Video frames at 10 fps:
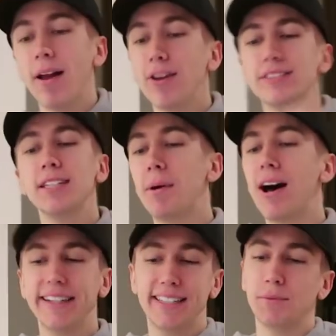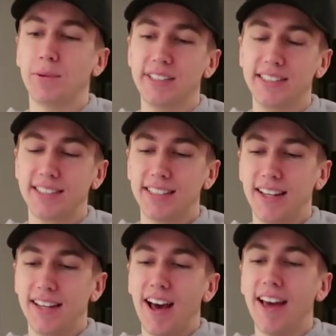My logic behind it was,
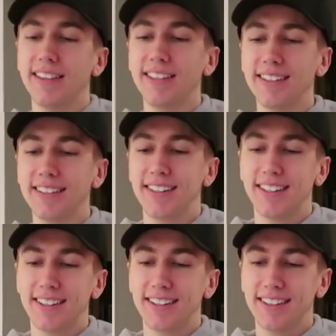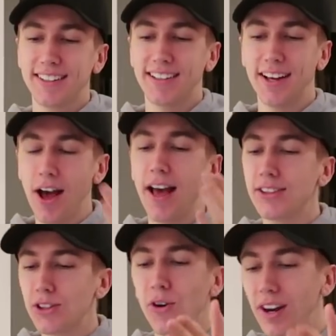I think uh,
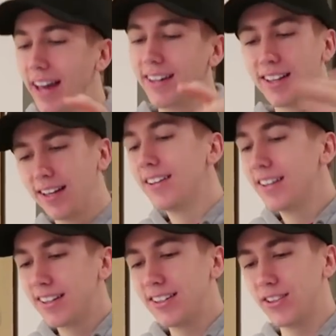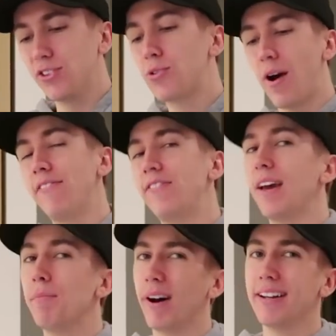I thought like, you know, you're quite
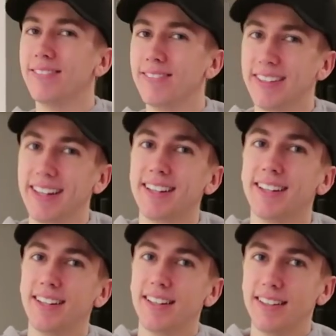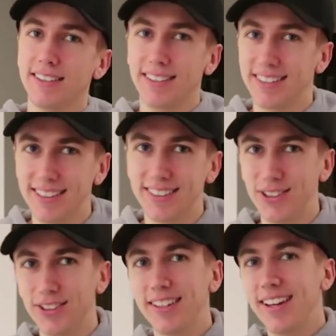fit, but I didn't think fit enough
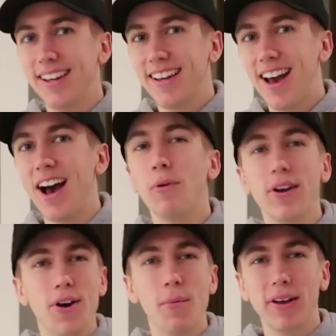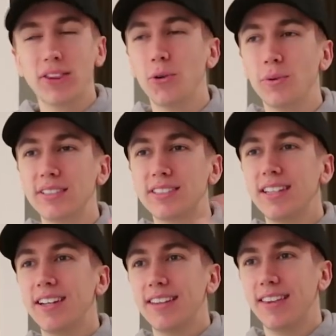to beat. I well, no, my thought was
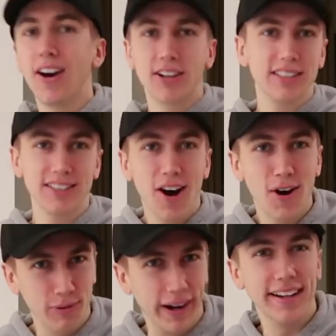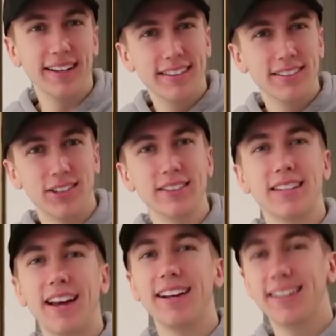because it's heart rate. So
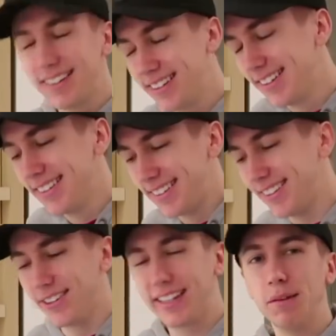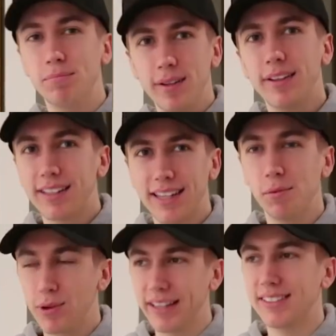correct. Like, you know, Gib Gib
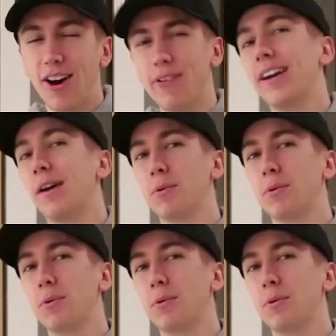will get his heart rate.